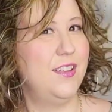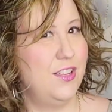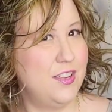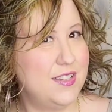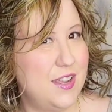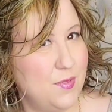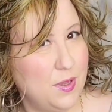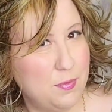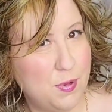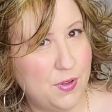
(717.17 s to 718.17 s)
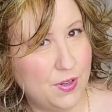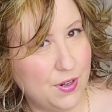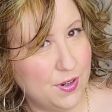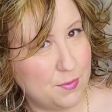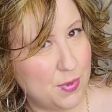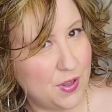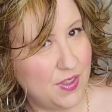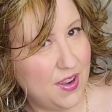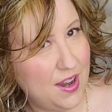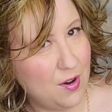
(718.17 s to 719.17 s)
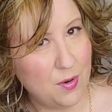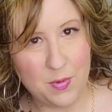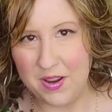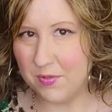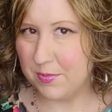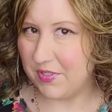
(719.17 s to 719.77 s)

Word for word: You can definitely pull her, pull the hair away from the